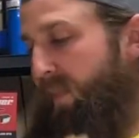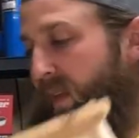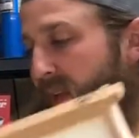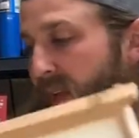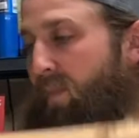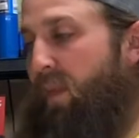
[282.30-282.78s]

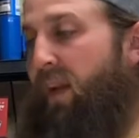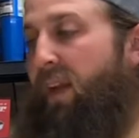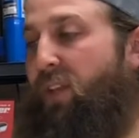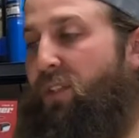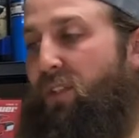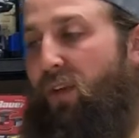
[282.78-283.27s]
and making
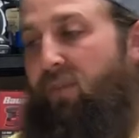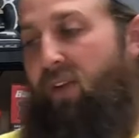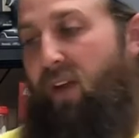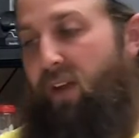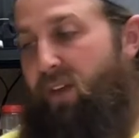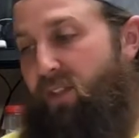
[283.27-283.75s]
sure I've
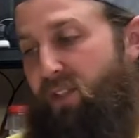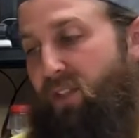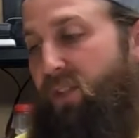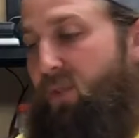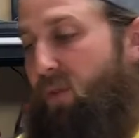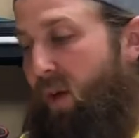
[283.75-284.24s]
gotten it
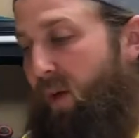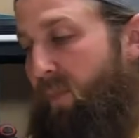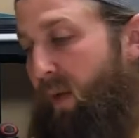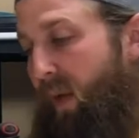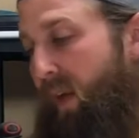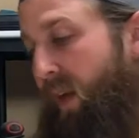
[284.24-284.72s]
just right by
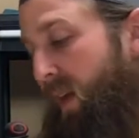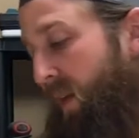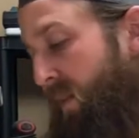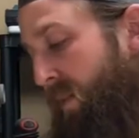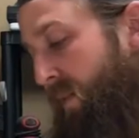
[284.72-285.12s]
hand.